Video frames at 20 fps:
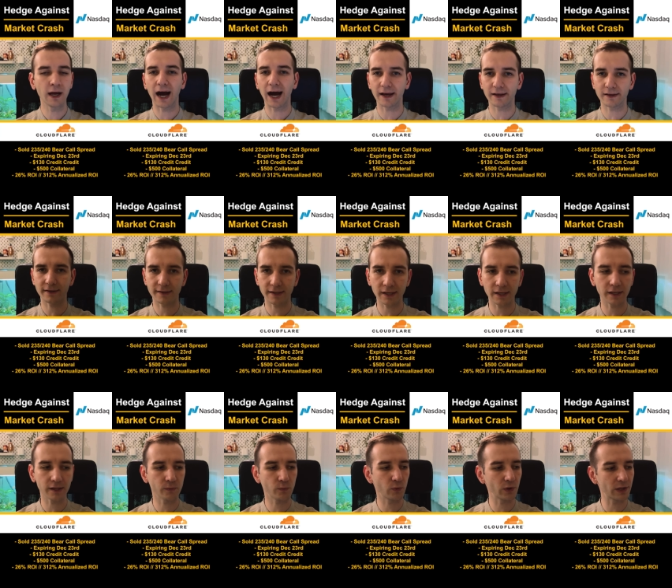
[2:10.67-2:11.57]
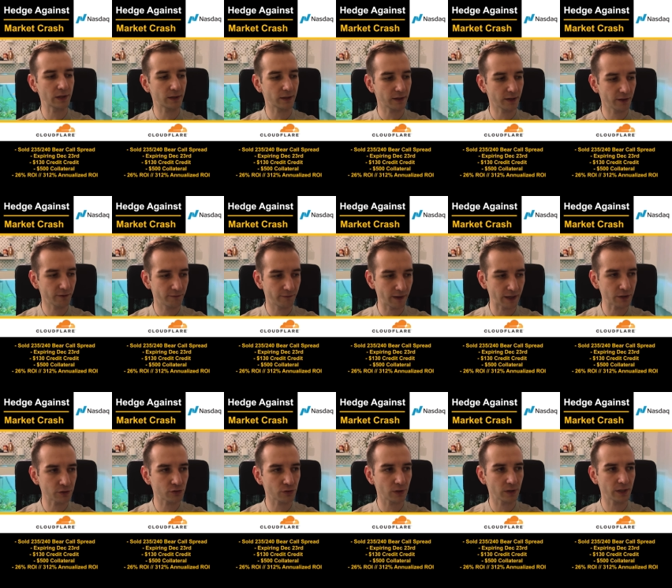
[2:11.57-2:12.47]
I think it will
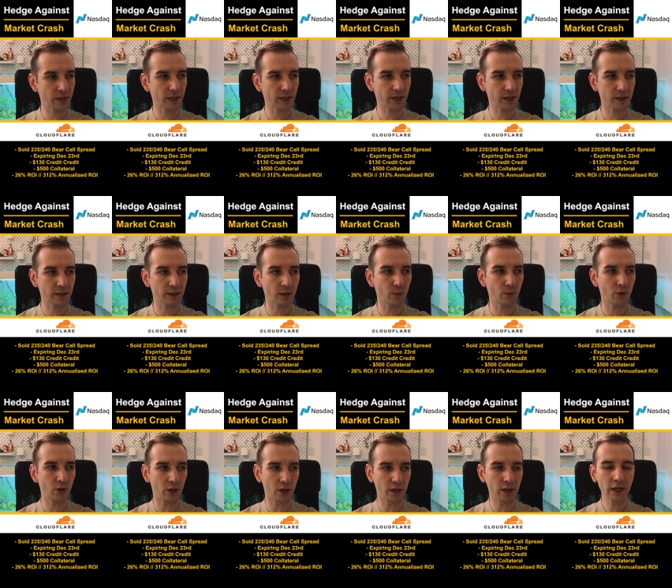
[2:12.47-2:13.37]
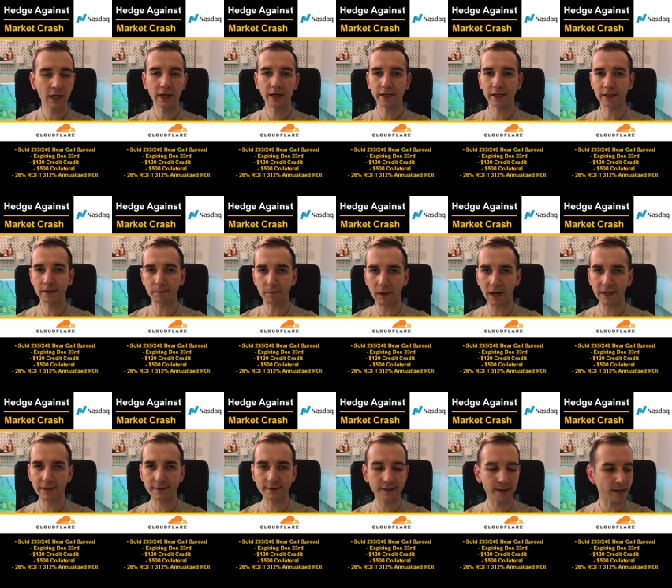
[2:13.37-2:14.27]
eventually hit a wall. It
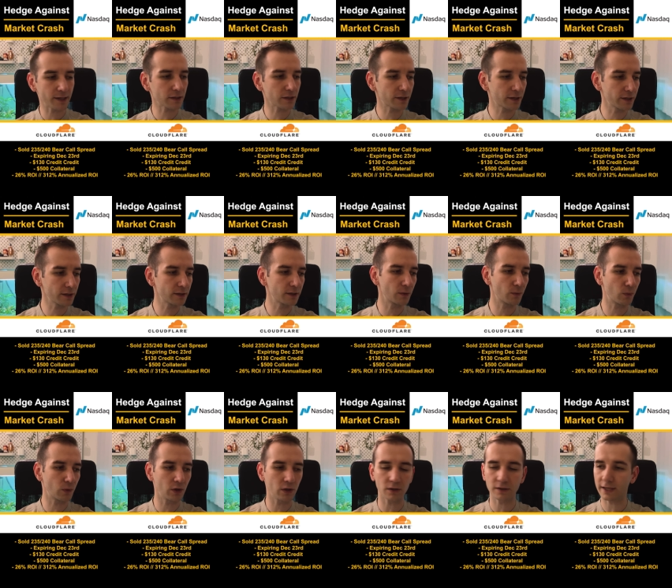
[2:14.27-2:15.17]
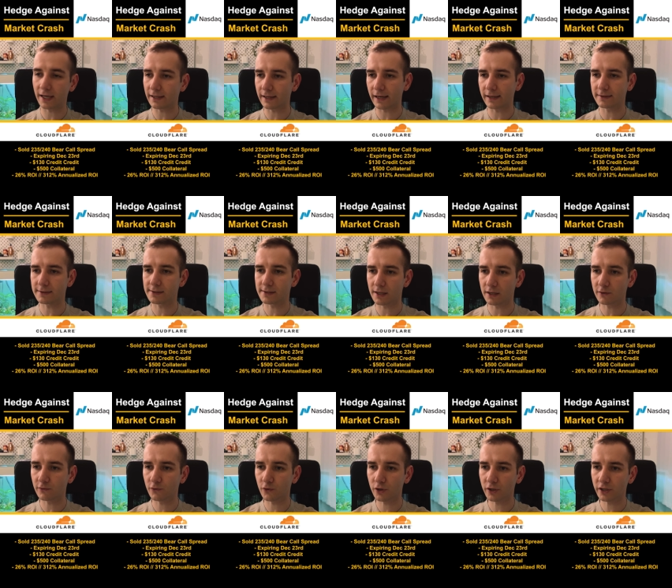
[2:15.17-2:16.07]
might not hit the wall that I
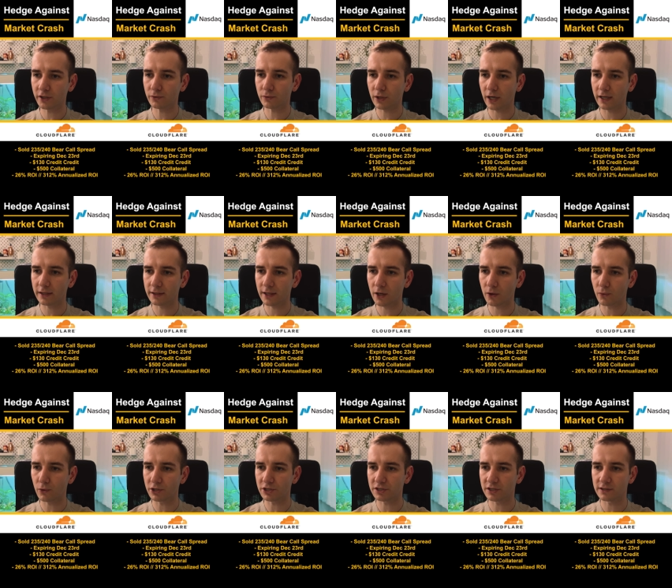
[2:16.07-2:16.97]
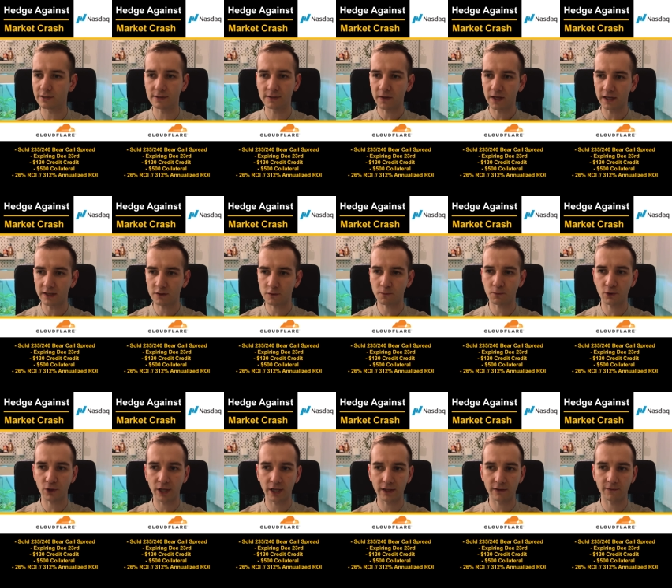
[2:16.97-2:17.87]
set for it right now, which is a
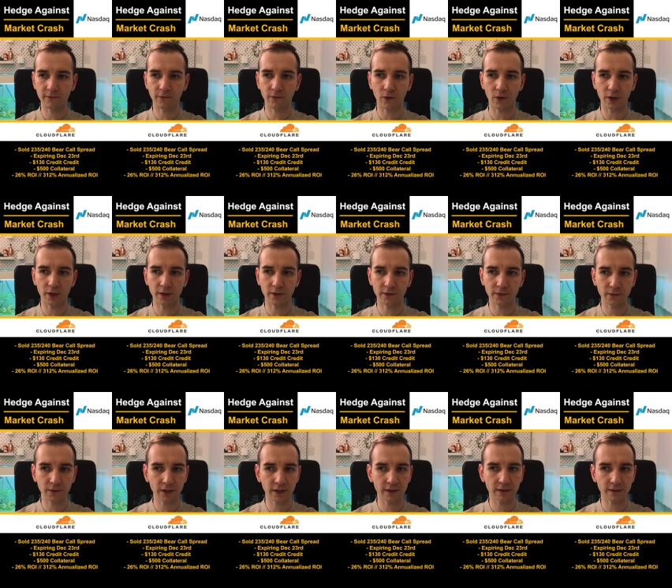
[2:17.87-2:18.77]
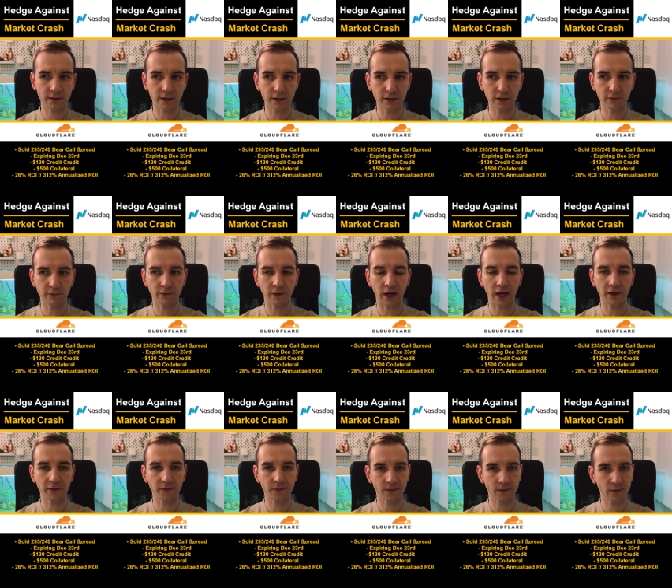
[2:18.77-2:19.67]
spread for
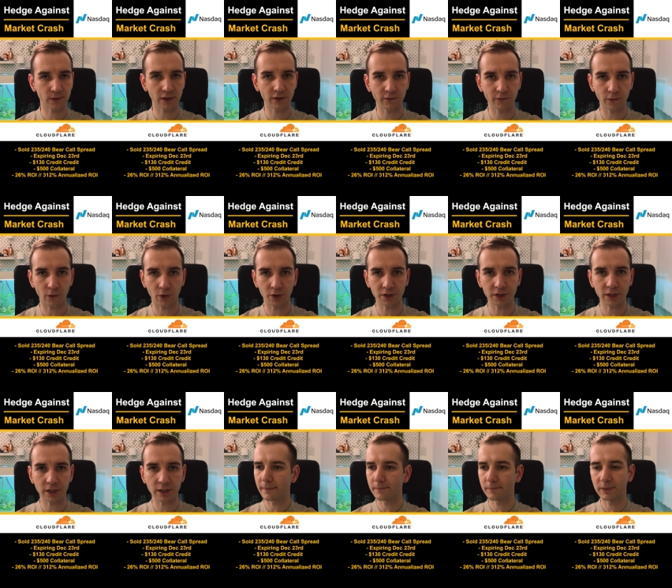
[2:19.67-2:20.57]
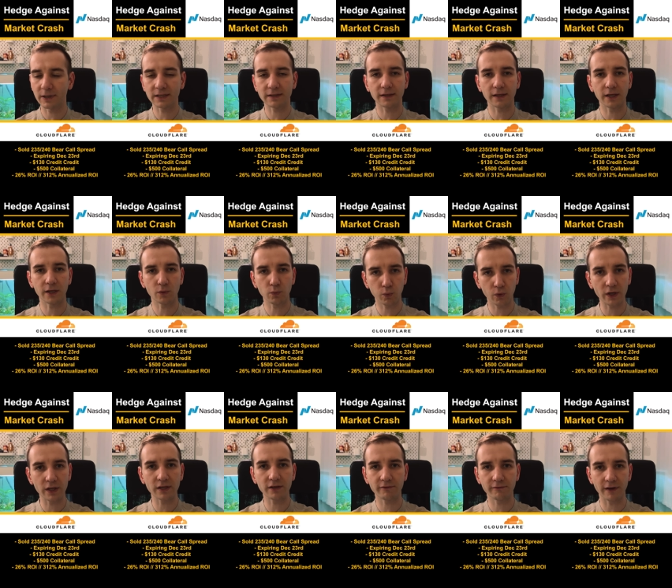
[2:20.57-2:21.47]
335, 340, but it
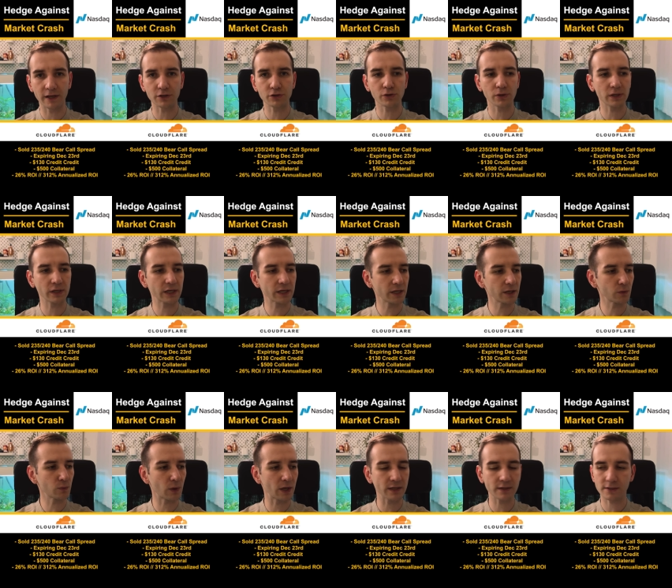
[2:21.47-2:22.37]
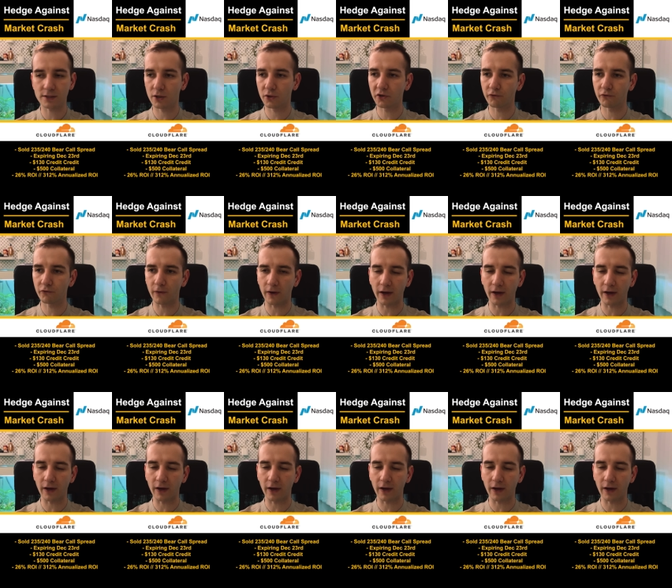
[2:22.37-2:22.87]
will eventually hit one. So if